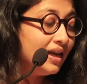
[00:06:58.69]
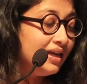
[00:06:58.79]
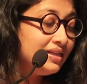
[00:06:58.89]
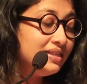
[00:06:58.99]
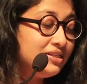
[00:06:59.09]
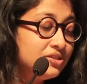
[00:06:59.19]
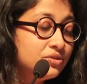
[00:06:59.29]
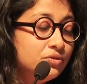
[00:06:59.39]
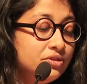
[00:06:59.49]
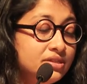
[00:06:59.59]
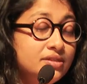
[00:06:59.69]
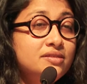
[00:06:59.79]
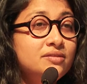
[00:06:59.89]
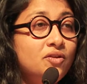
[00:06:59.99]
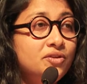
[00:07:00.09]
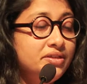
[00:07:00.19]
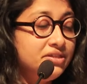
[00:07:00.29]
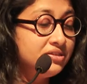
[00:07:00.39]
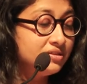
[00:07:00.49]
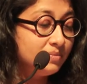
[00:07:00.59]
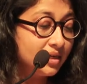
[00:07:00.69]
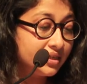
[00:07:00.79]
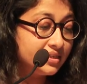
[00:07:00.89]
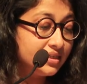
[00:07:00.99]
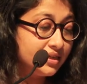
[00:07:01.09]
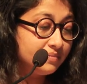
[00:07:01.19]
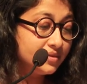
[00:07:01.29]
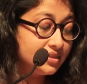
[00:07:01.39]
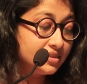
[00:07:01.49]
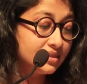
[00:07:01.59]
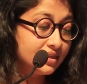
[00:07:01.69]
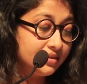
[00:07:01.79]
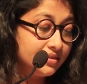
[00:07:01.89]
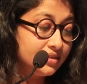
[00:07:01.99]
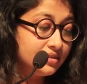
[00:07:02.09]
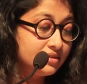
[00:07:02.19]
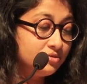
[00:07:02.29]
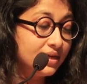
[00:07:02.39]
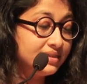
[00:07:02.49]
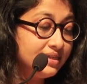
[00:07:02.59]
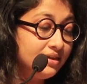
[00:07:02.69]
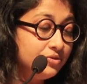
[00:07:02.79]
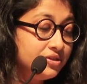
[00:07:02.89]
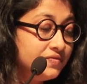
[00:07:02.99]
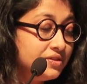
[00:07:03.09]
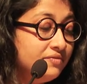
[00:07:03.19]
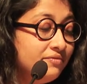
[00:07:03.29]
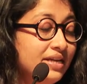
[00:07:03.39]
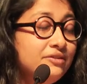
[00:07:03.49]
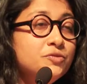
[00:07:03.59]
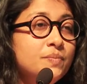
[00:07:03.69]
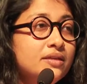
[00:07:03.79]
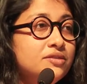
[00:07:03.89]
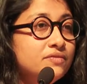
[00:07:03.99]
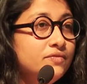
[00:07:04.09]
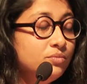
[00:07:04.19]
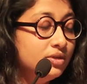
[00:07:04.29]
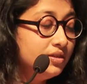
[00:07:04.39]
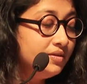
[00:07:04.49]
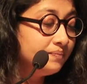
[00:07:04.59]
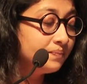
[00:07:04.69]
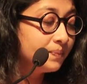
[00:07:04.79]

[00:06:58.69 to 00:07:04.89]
He teaches courses on digital marketing and business analytics to executives in various parts of the world,